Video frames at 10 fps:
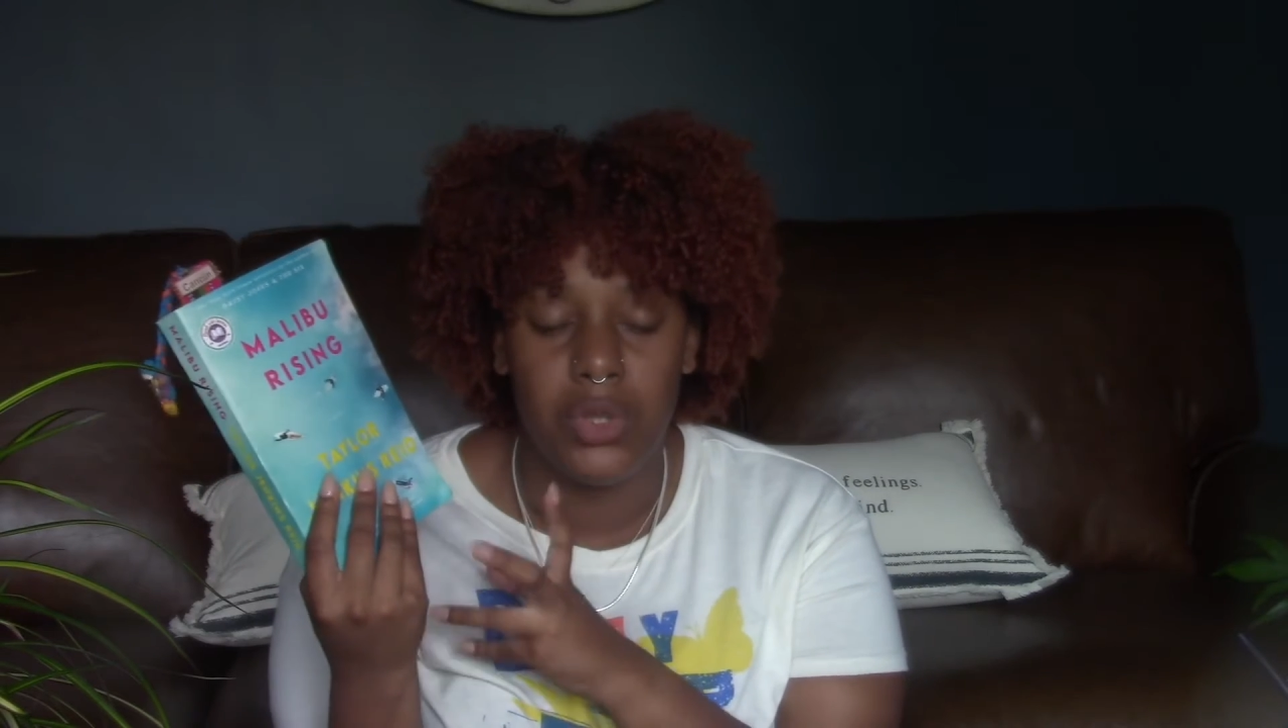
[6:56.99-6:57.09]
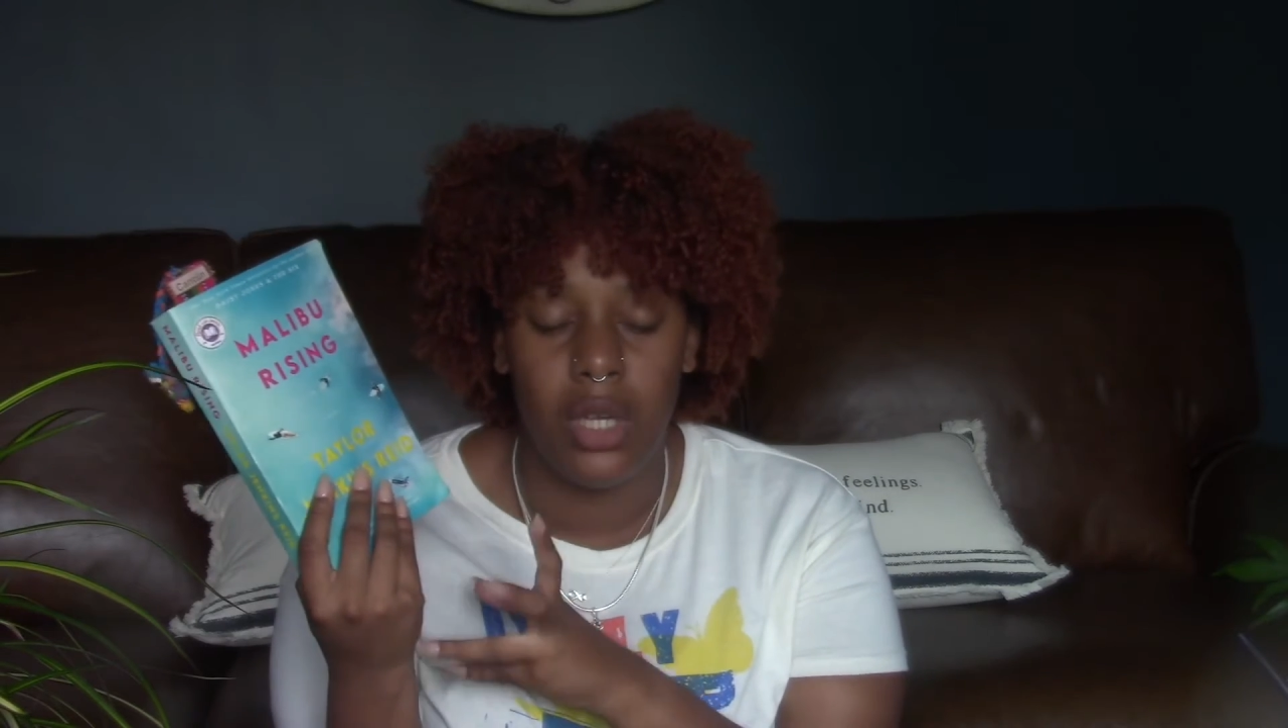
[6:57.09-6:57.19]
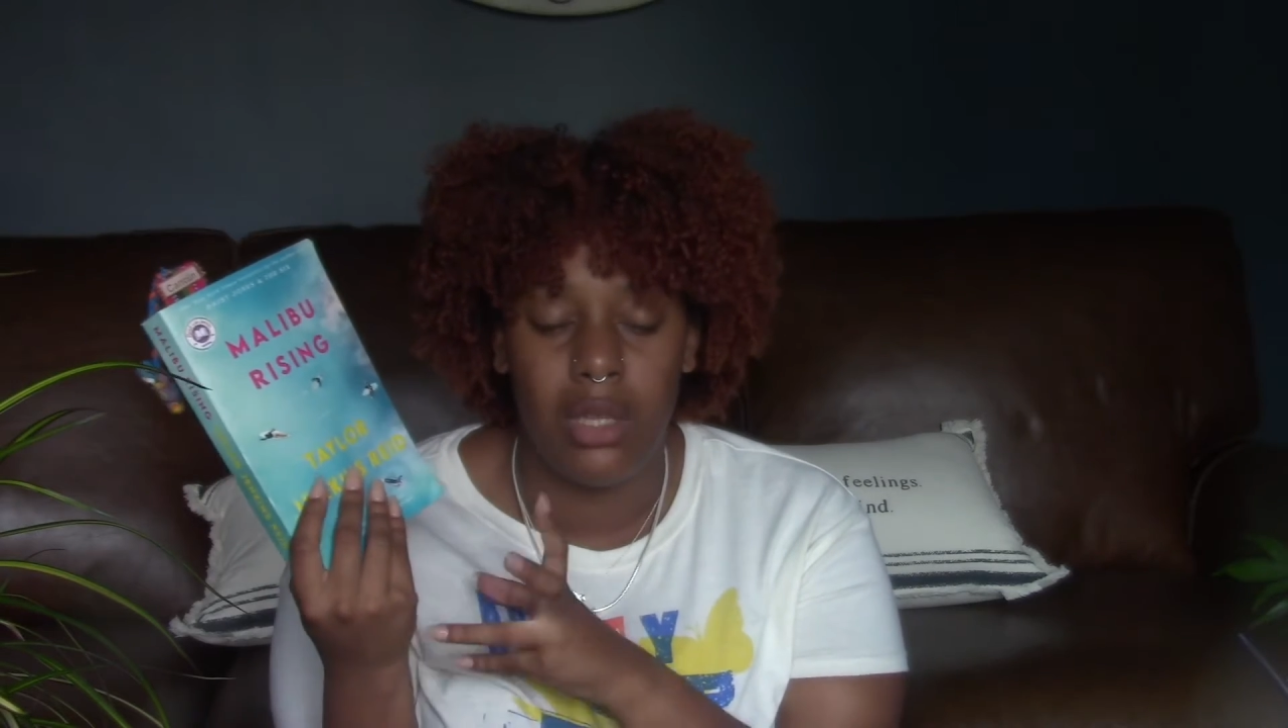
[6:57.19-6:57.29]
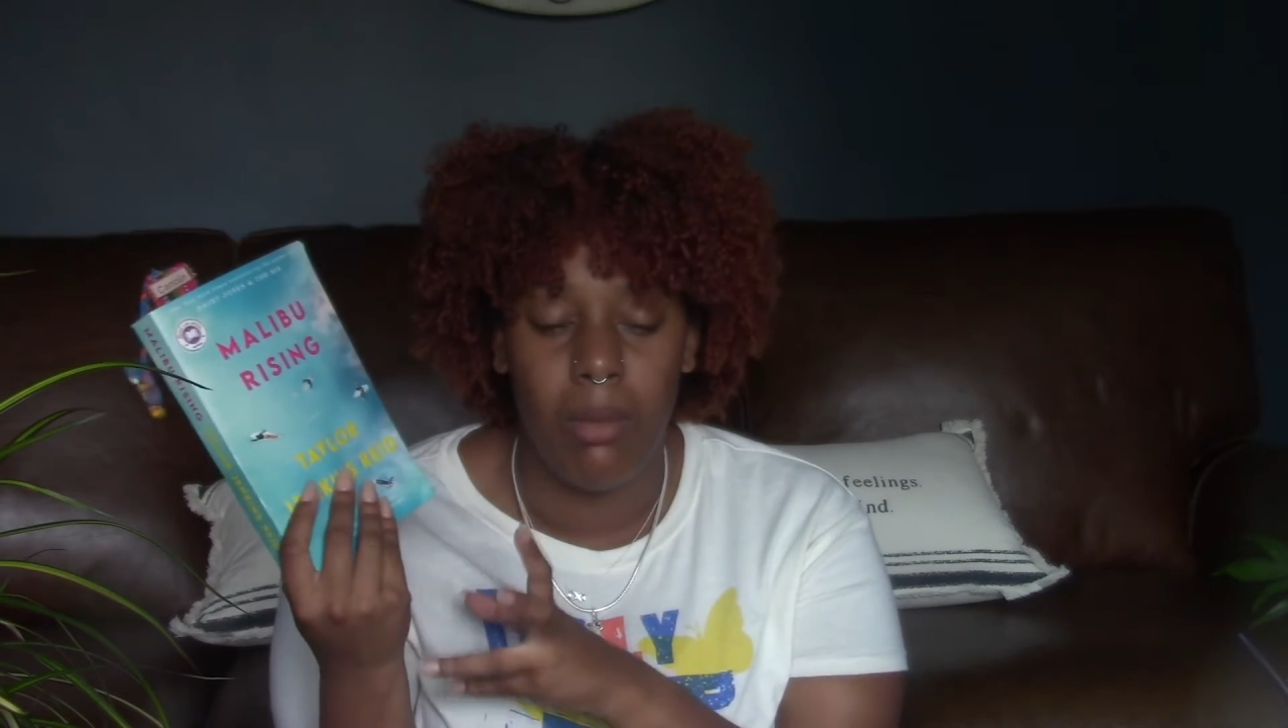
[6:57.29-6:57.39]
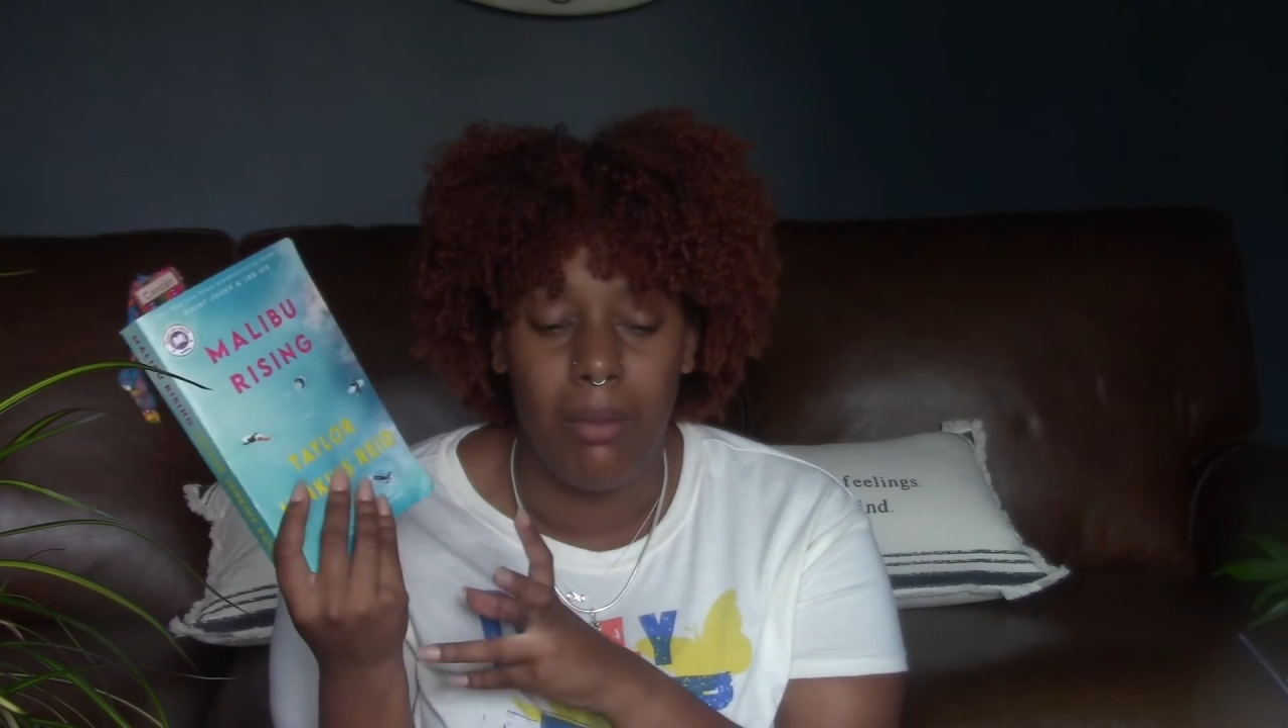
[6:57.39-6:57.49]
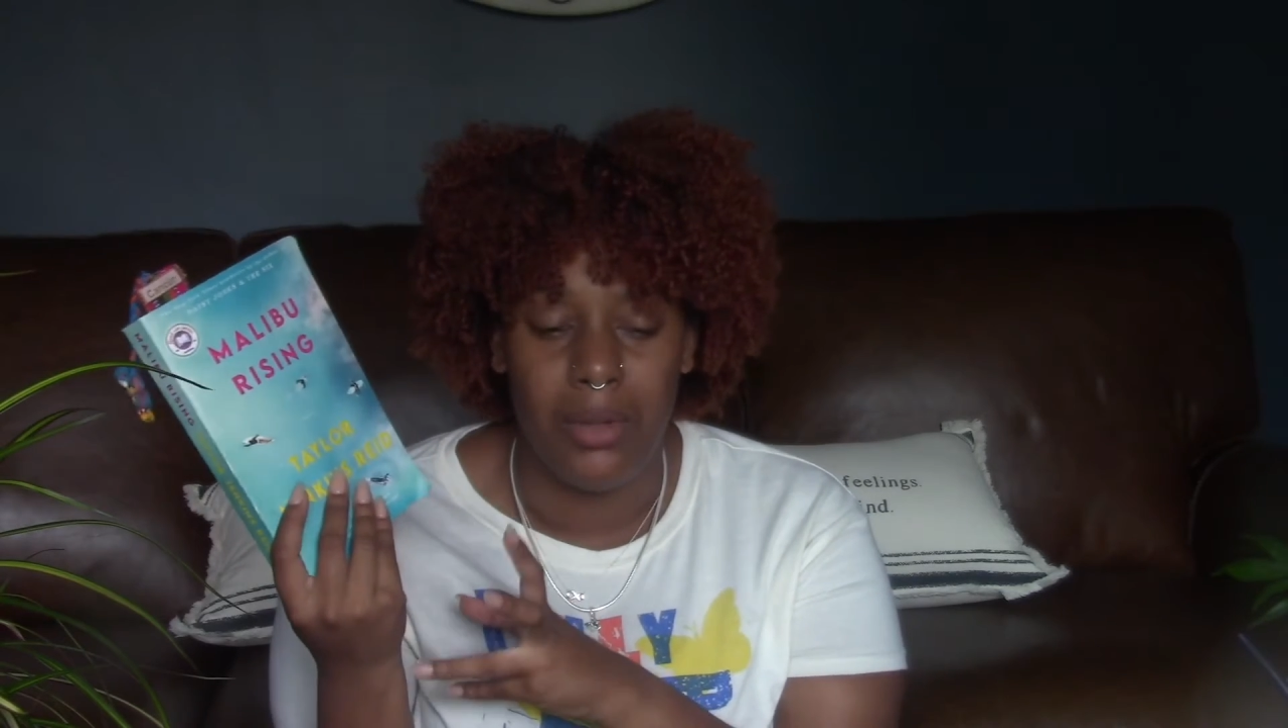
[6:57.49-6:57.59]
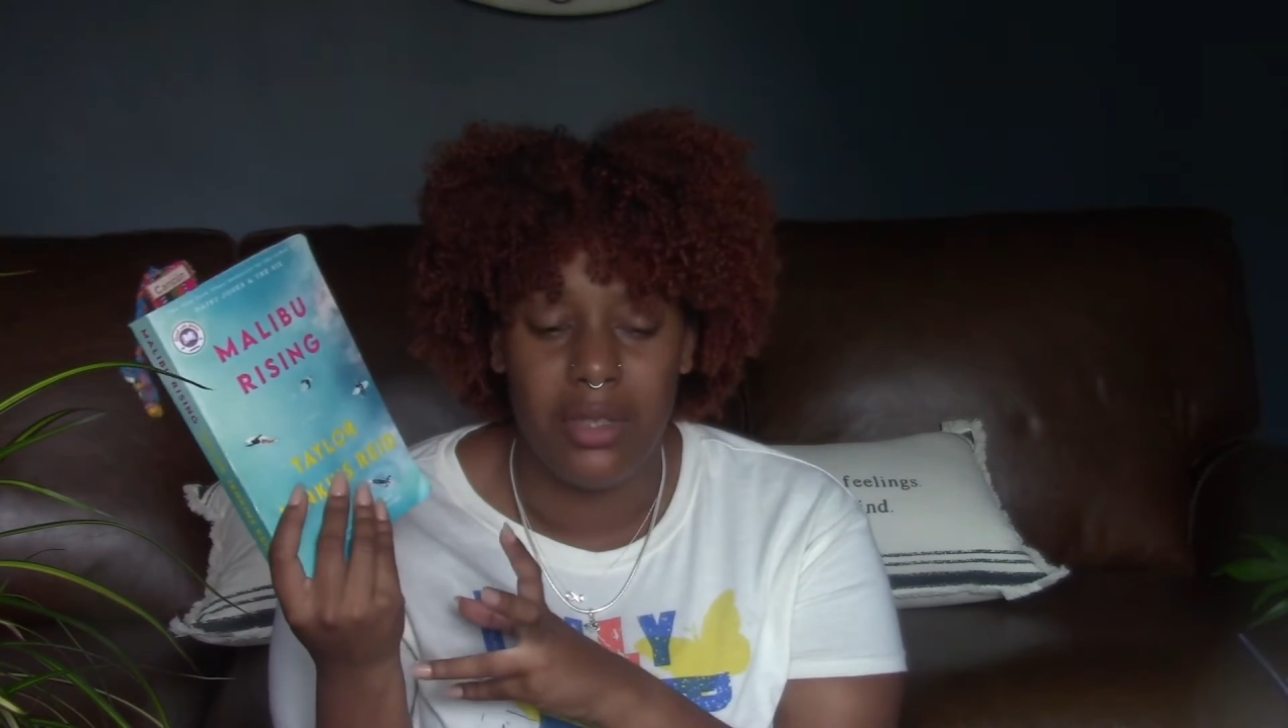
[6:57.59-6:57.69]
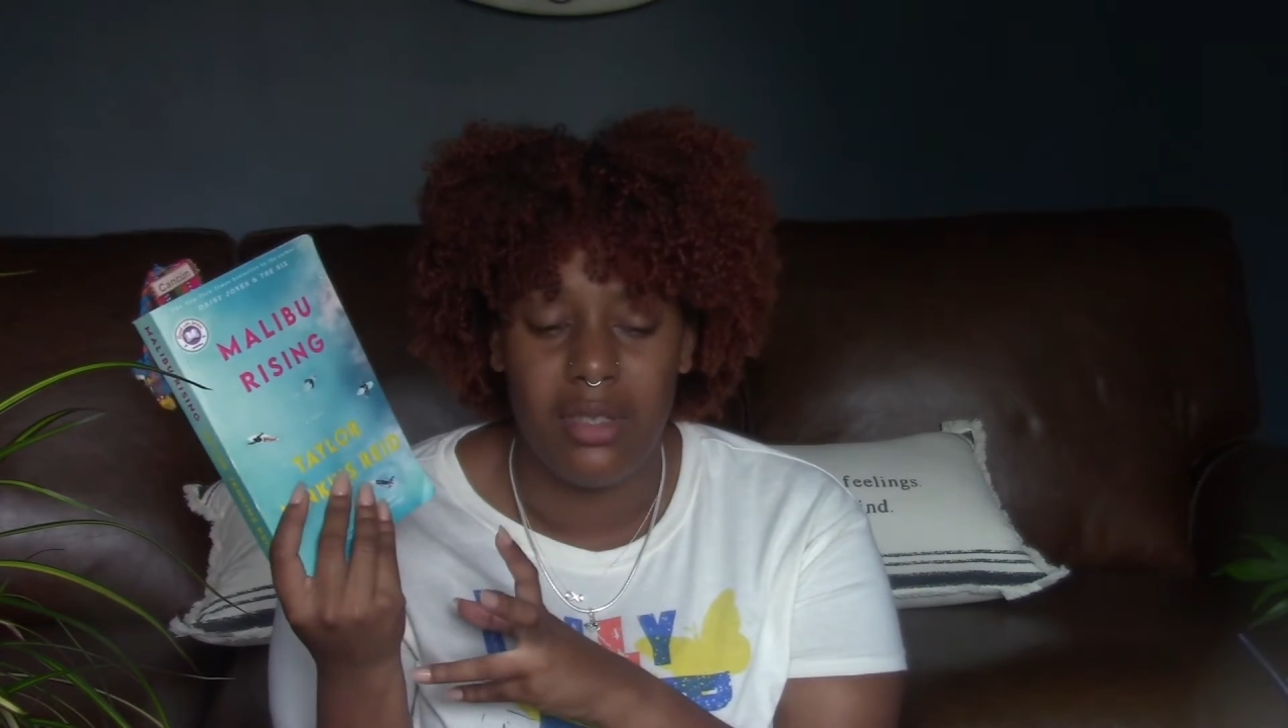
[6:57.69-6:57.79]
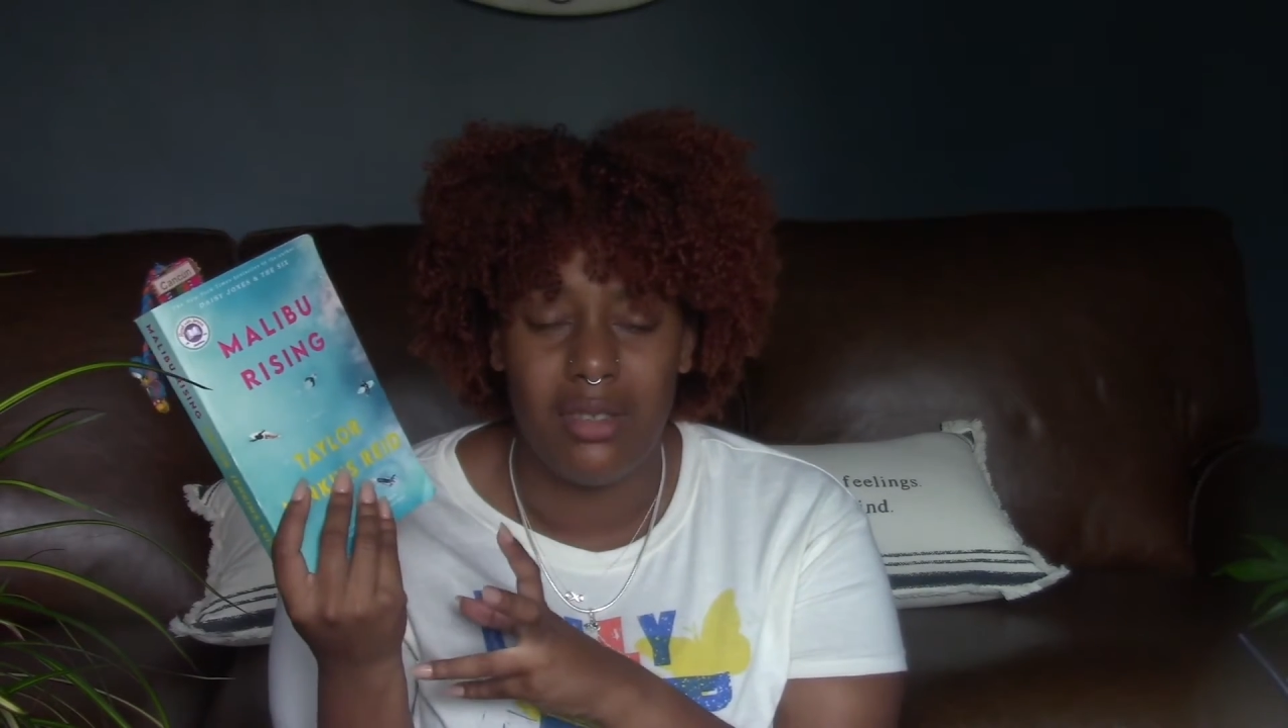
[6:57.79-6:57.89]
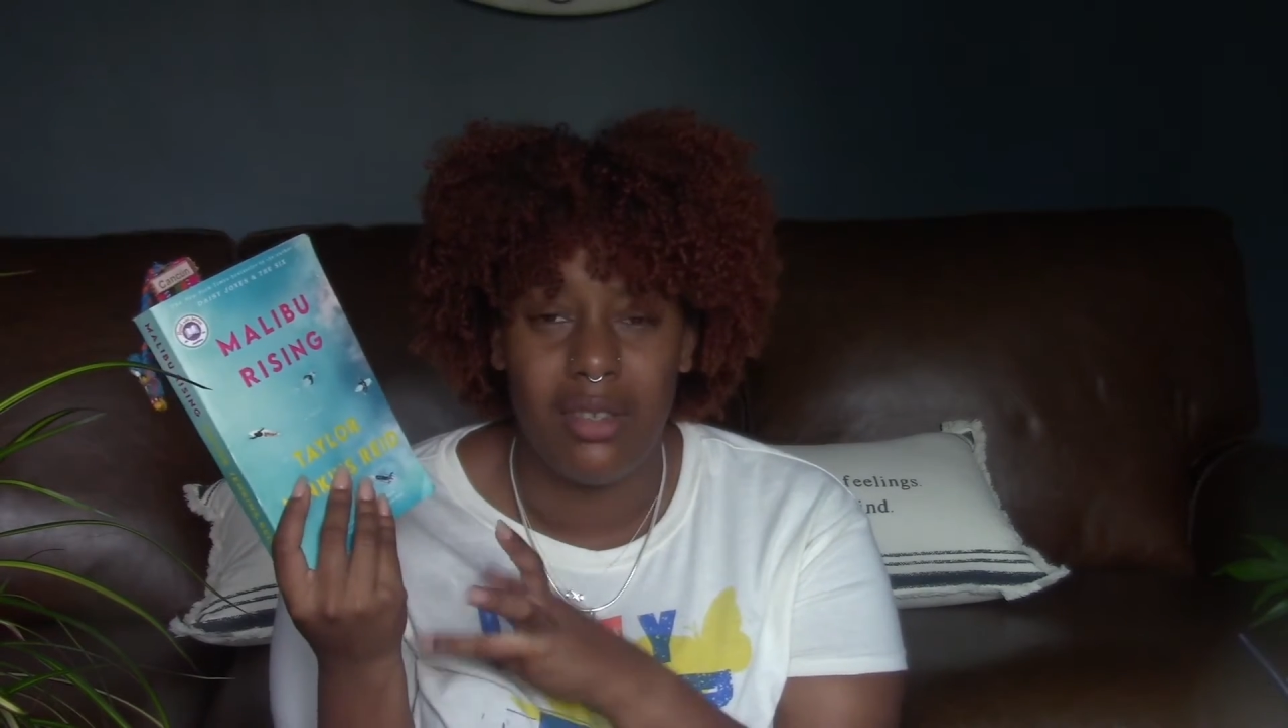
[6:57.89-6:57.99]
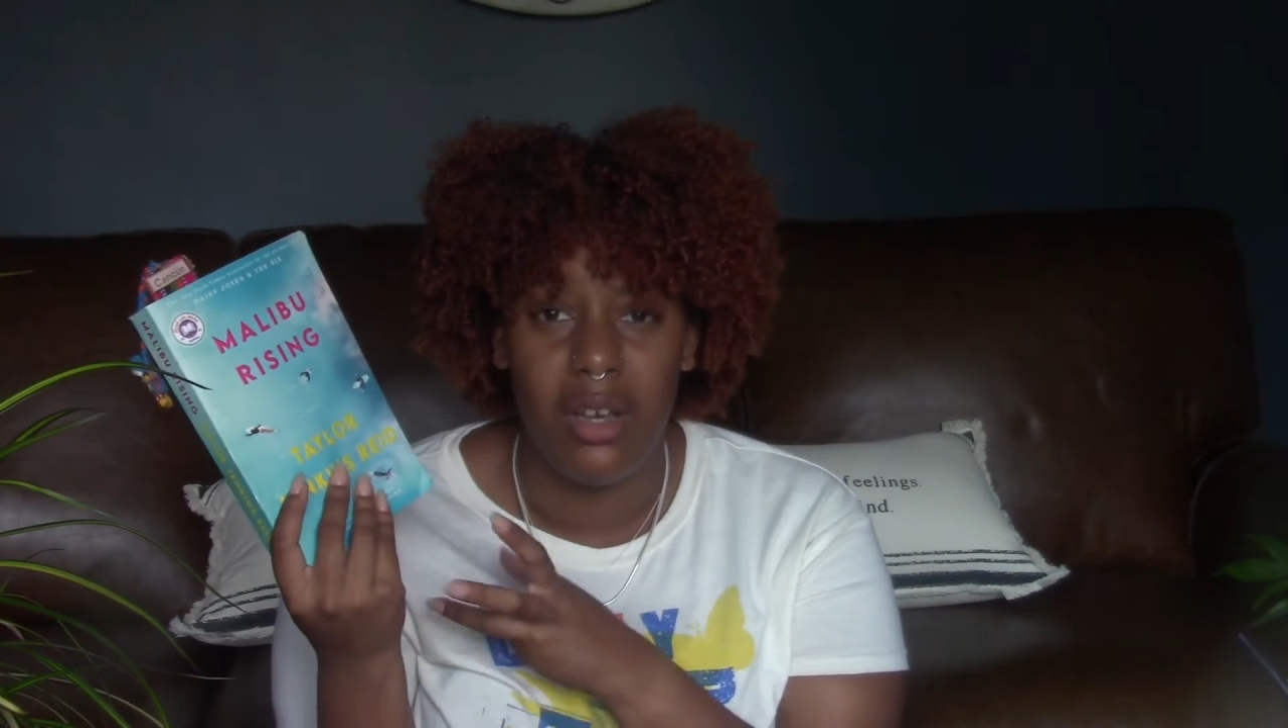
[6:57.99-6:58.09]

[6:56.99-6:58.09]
talked about books